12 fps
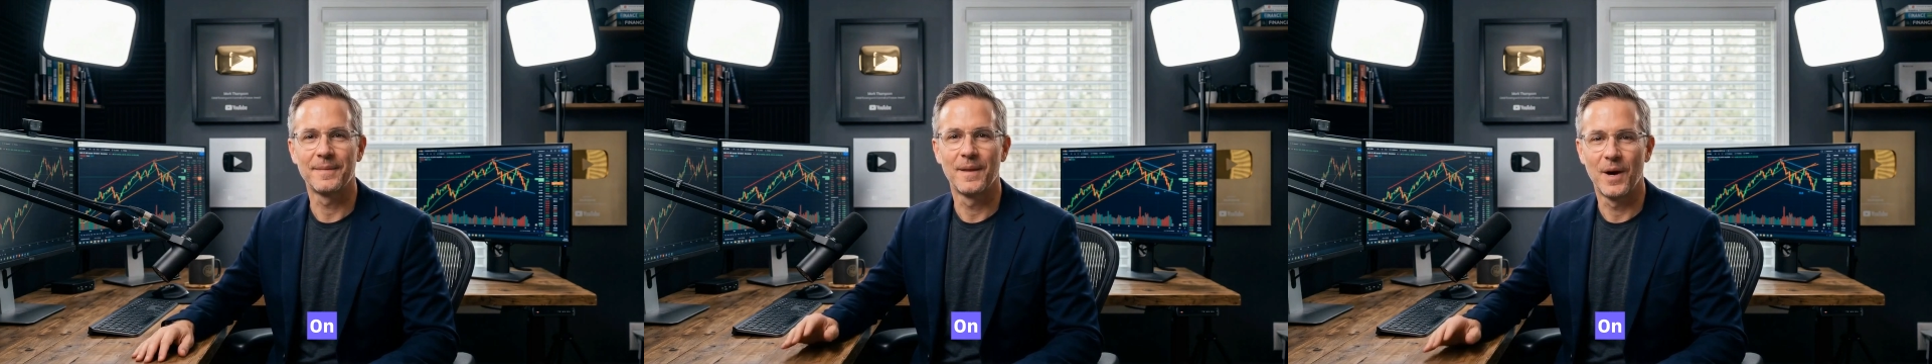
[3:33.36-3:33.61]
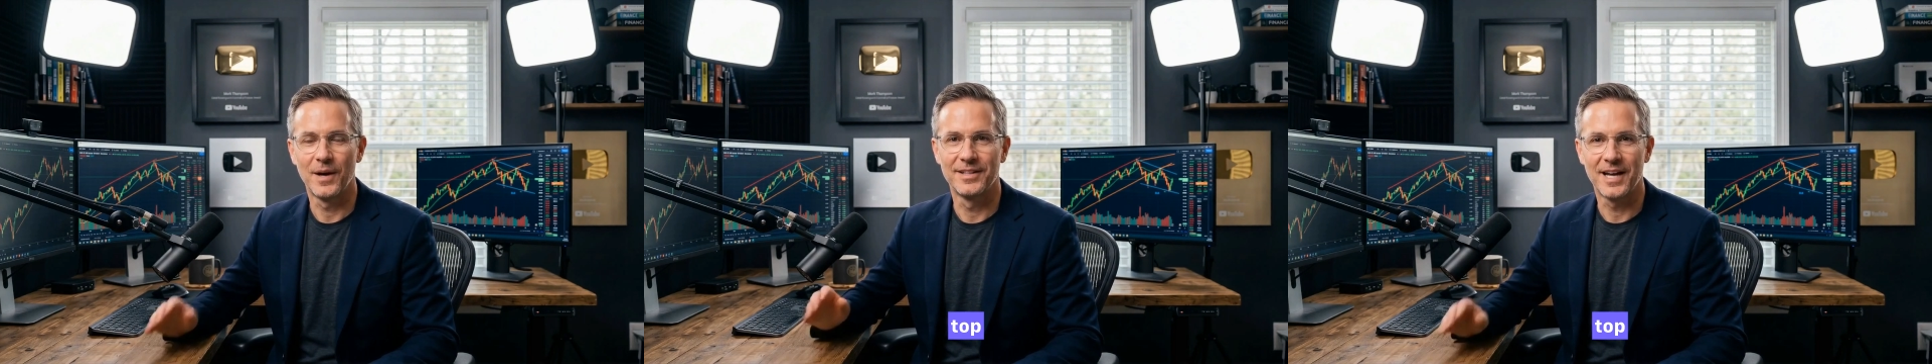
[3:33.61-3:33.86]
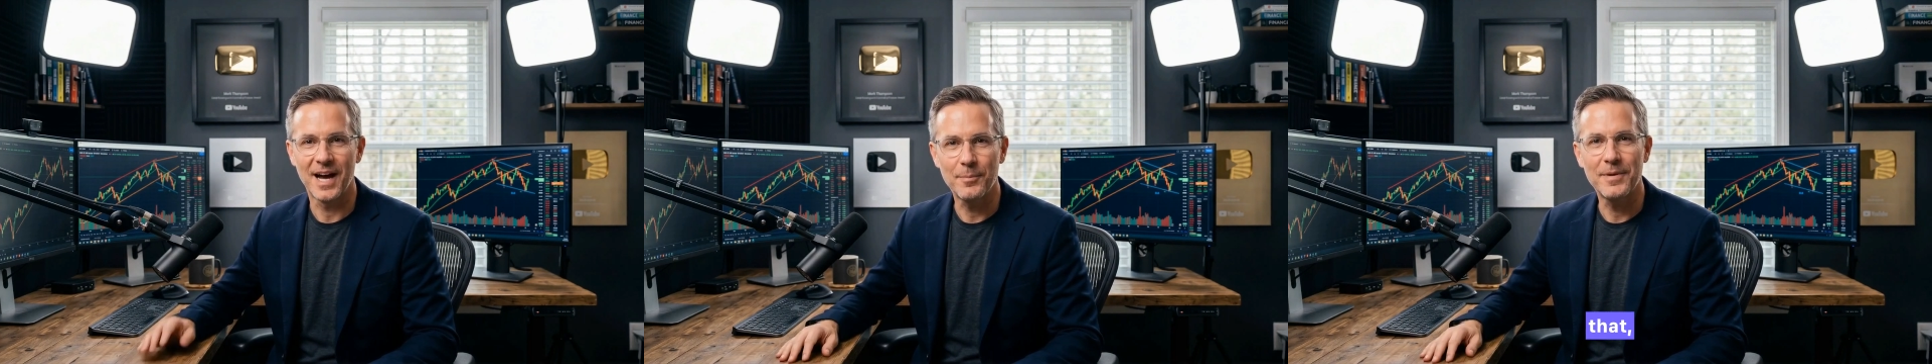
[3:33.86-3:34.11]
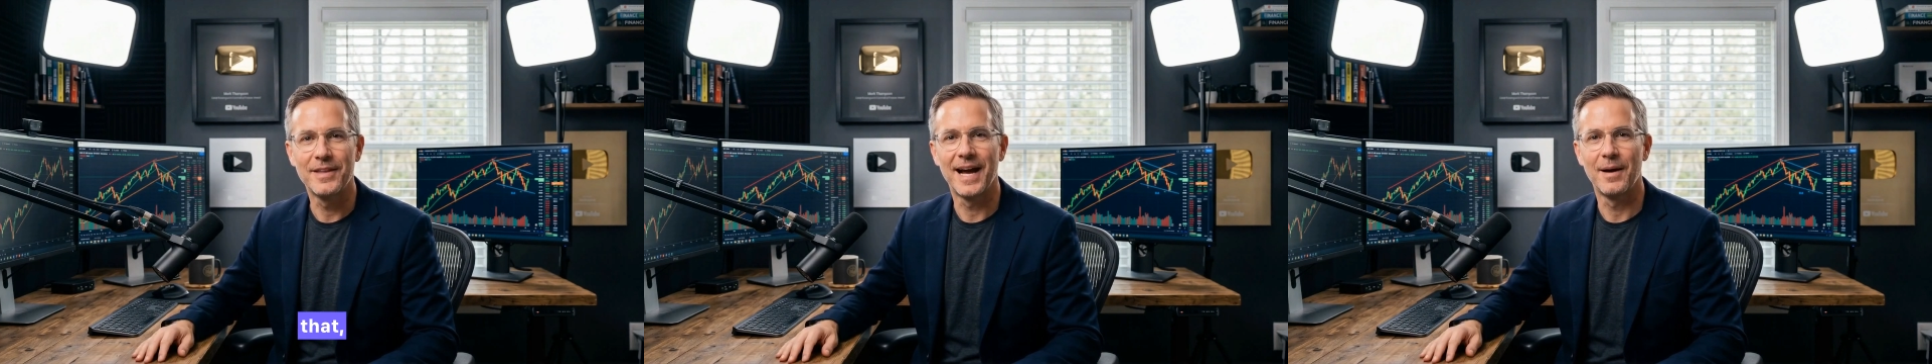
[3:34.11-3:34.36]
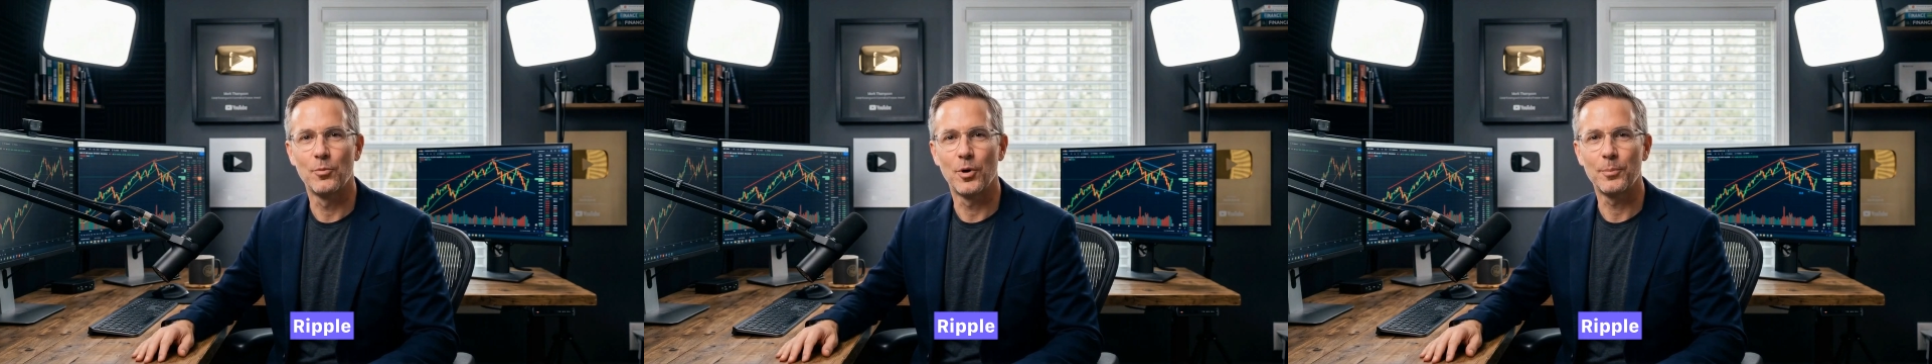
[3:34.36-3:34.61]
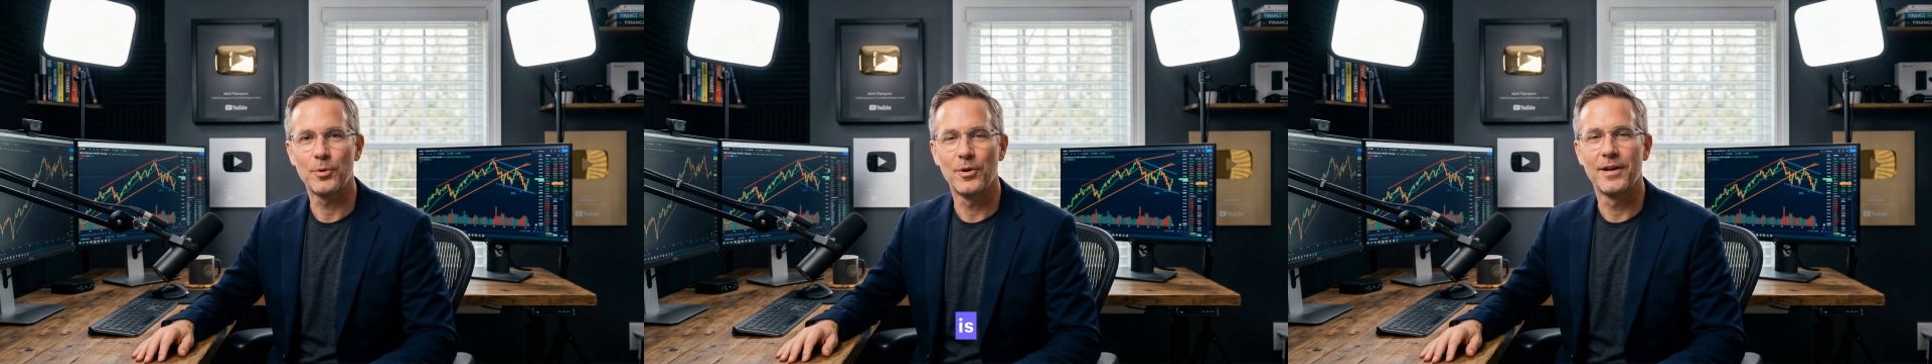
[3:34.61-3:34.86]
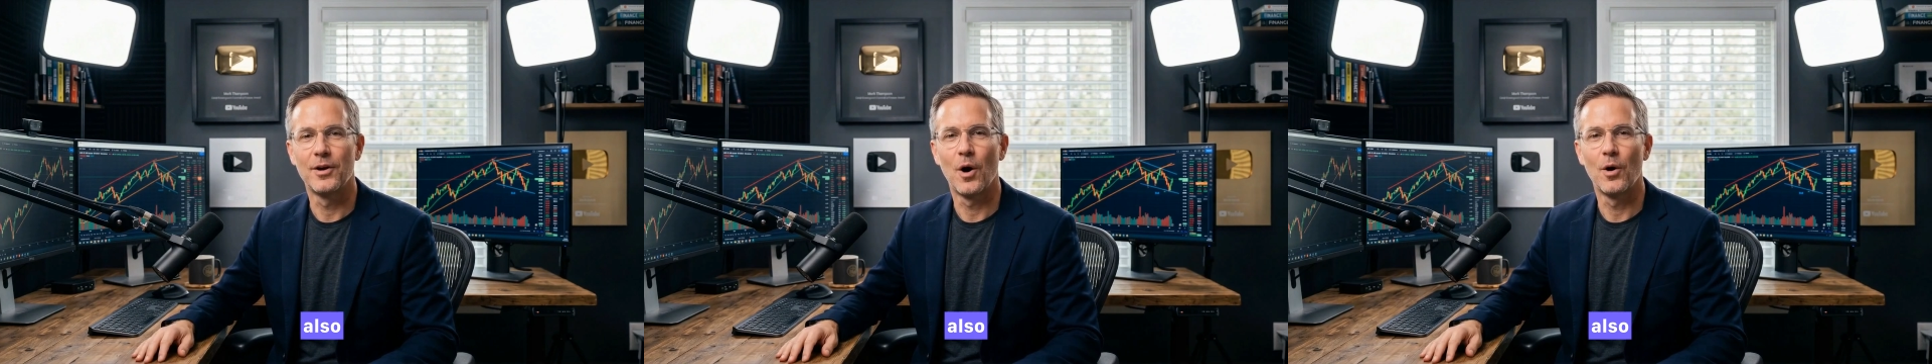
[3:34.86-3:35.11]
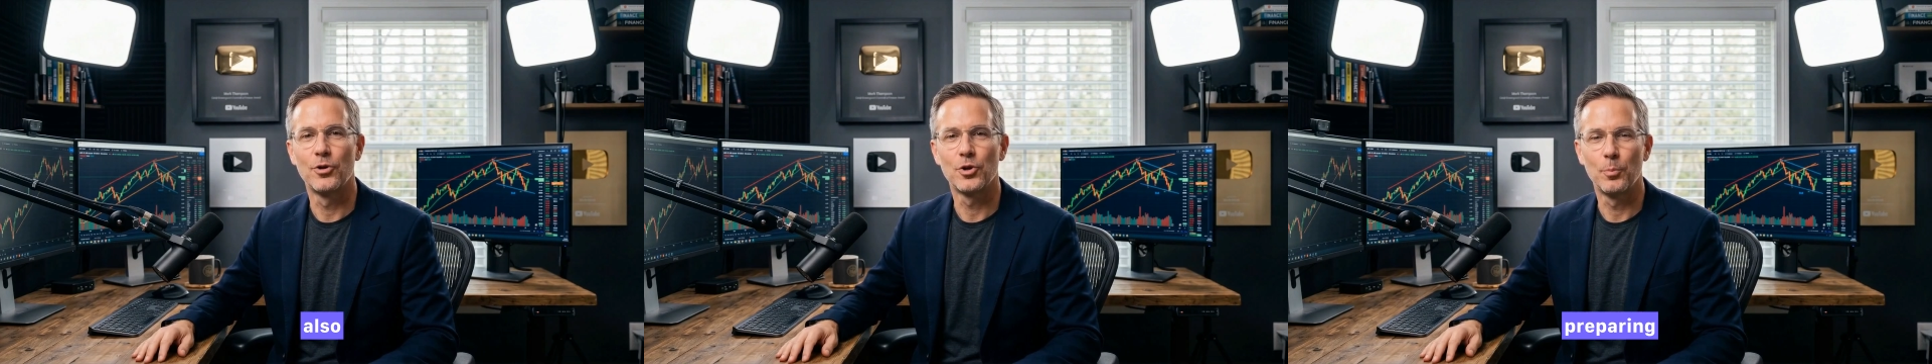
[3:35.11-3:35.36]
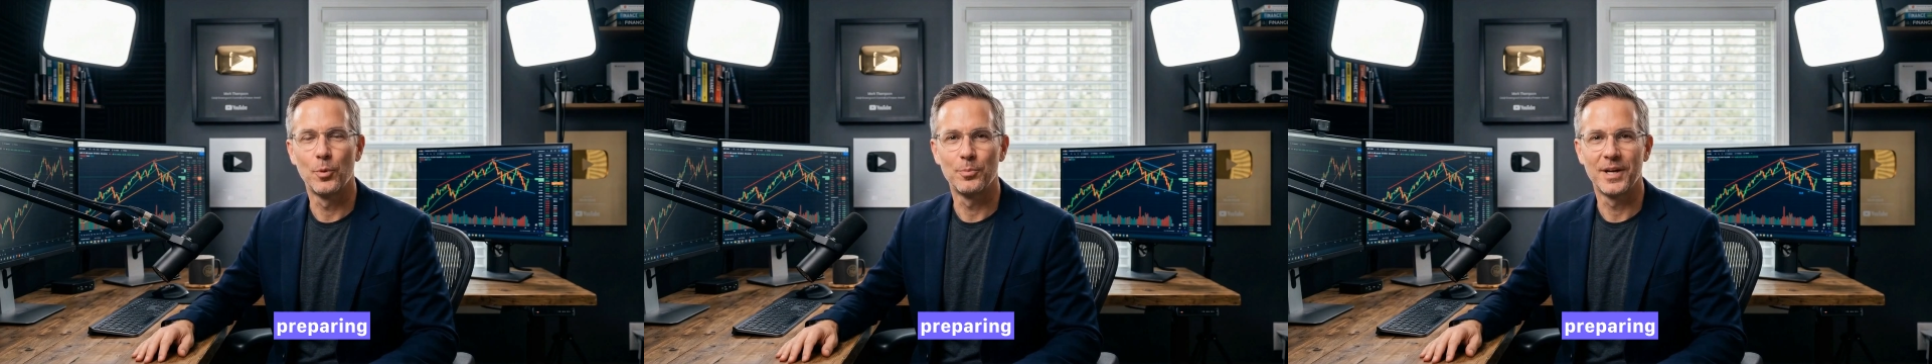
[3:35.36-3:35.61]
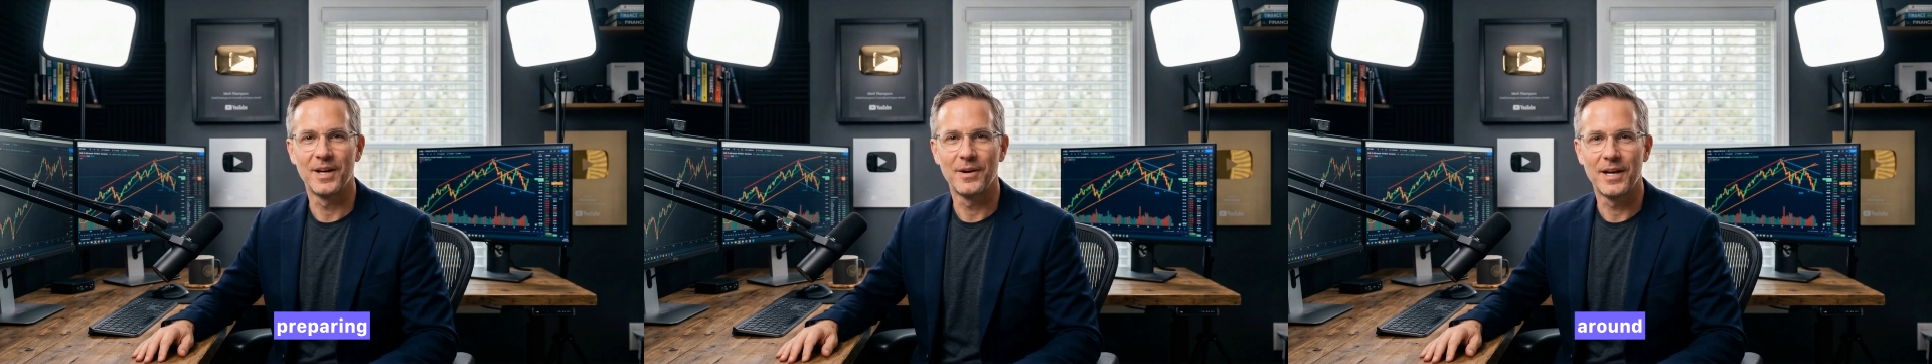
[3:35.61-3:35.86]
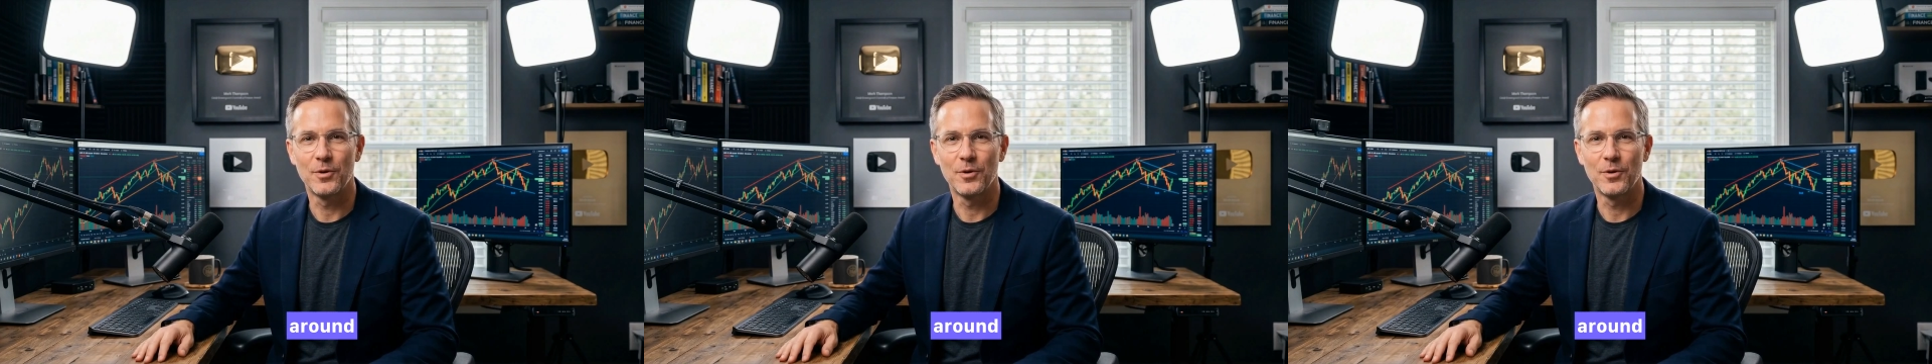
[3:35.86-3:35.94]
On top of that, Ripple is also preparing